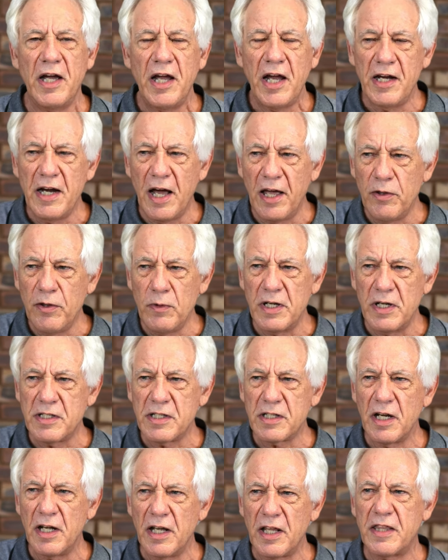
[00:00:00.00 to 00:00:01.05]
In other
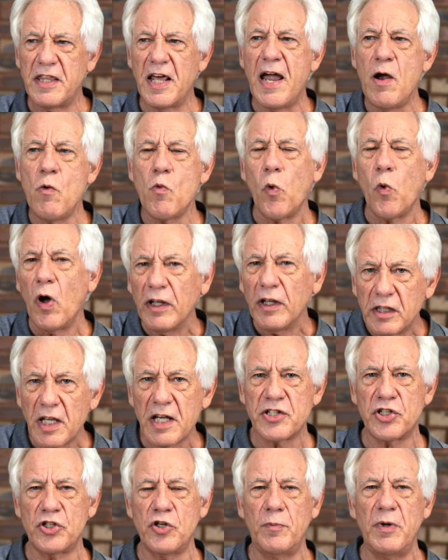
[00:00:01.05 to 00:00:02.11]
words, they want
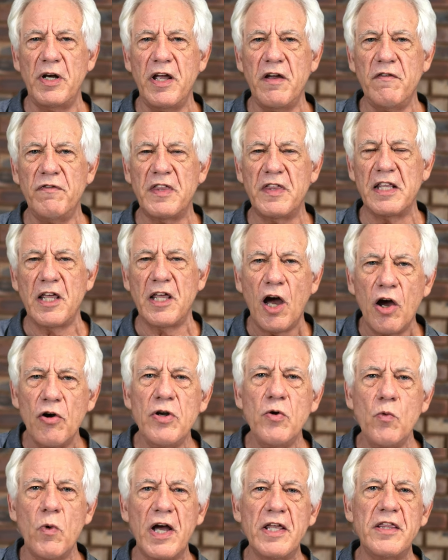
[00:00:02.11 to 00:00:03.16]
us to believe that the
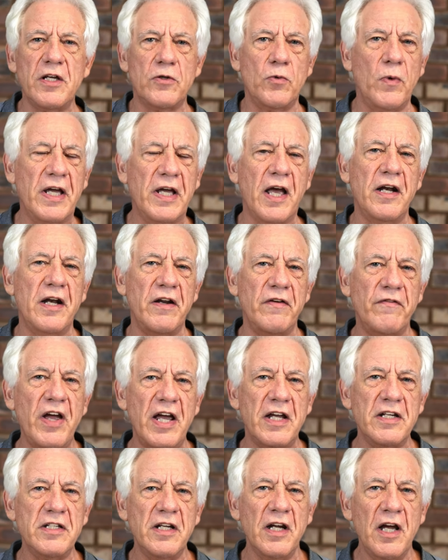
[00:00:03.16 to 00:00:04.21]
only way that we can
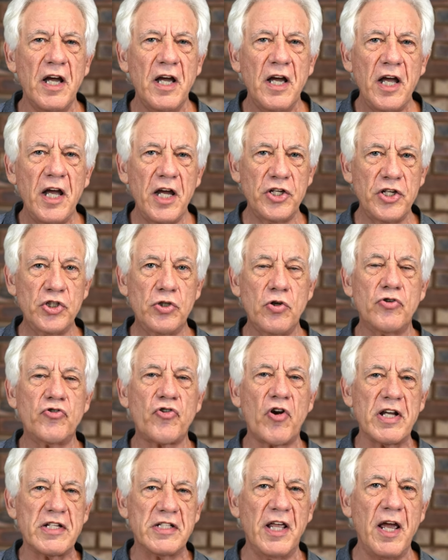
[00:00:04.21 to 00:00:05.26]
invest is to
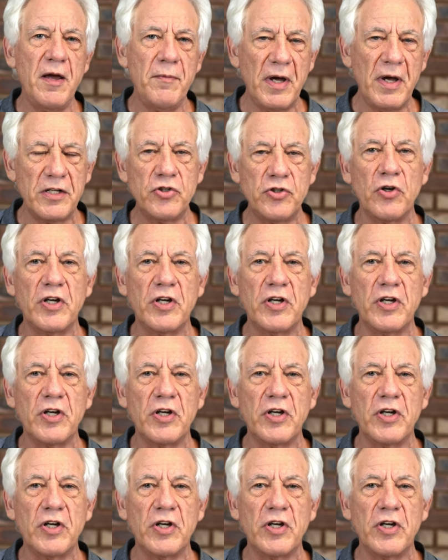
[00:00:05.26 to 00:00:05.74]
trust them and